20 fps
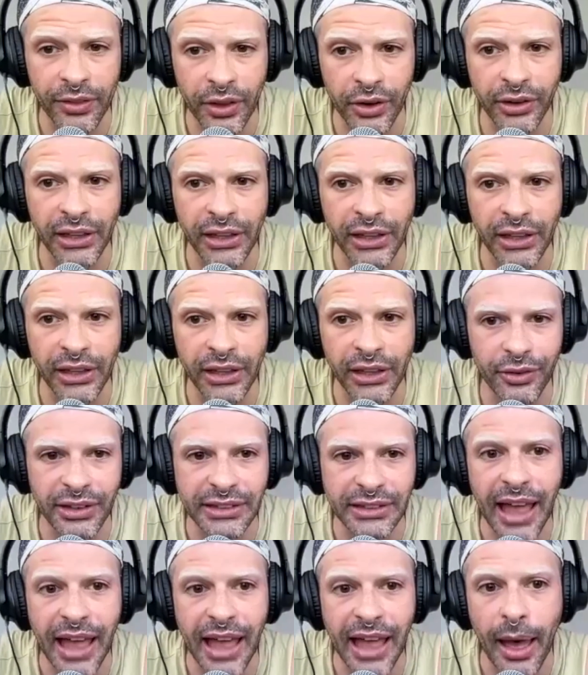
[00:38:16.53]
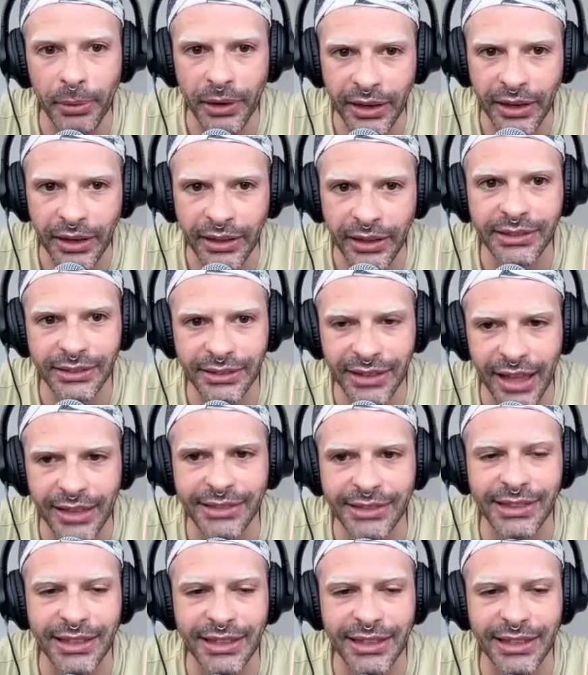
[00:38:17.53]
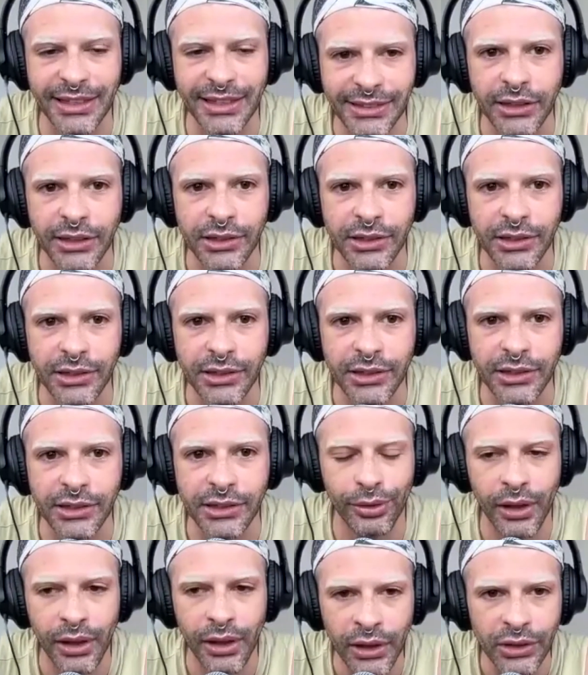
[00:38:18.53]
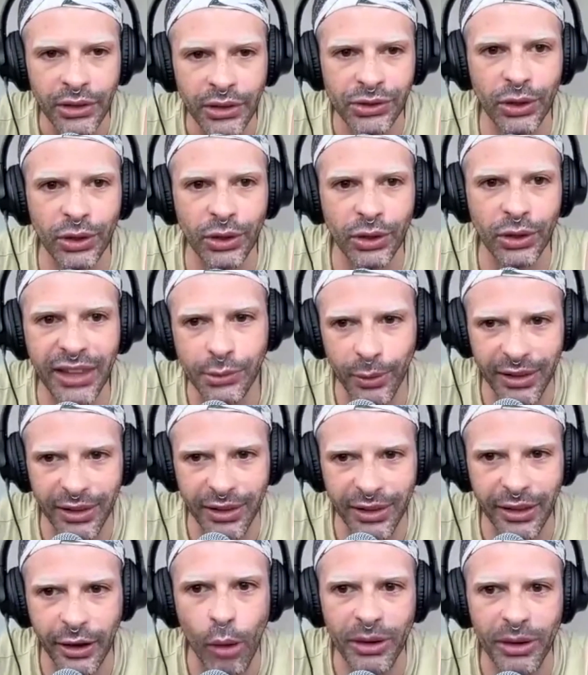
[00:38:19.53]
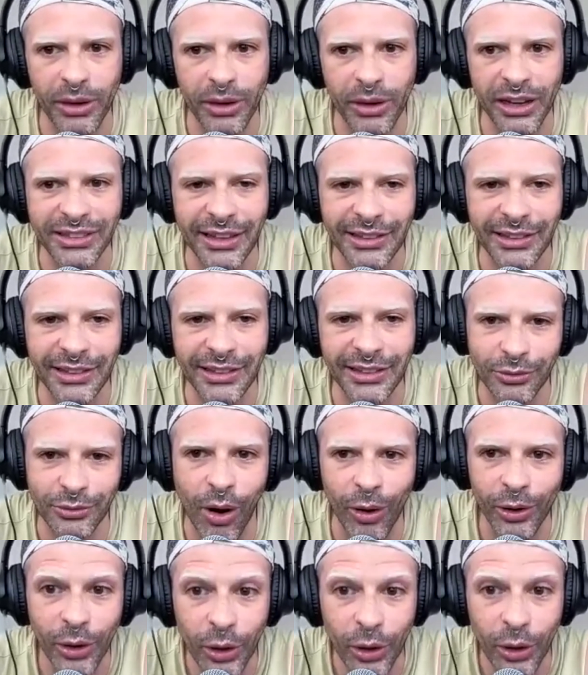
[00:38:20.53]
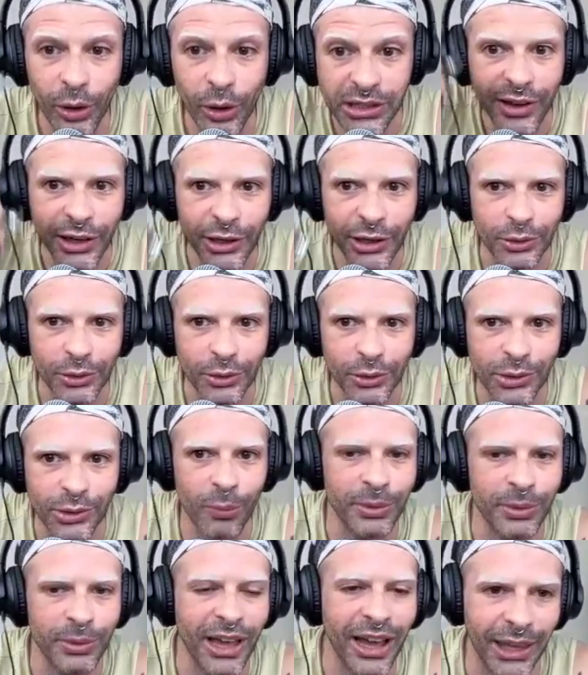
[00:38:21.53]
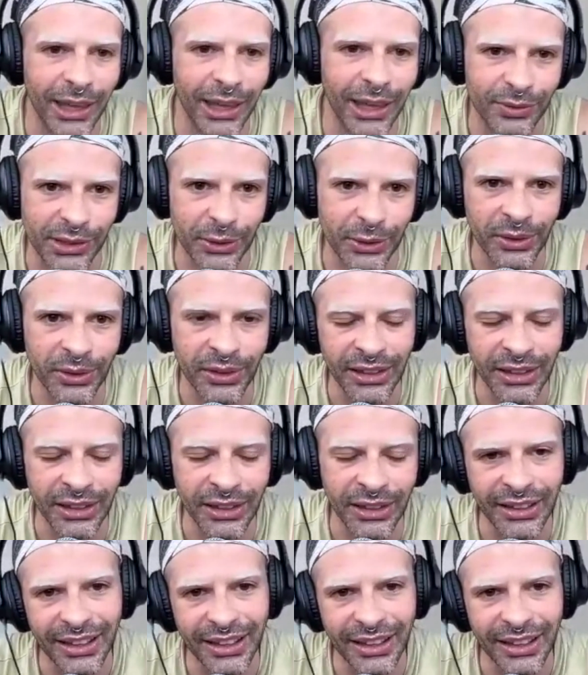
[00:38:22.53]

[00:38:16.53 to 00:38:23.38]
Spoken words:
there is happiness. That's the sad truth. So that's where the communists get it wrong. Not even utopia gives you.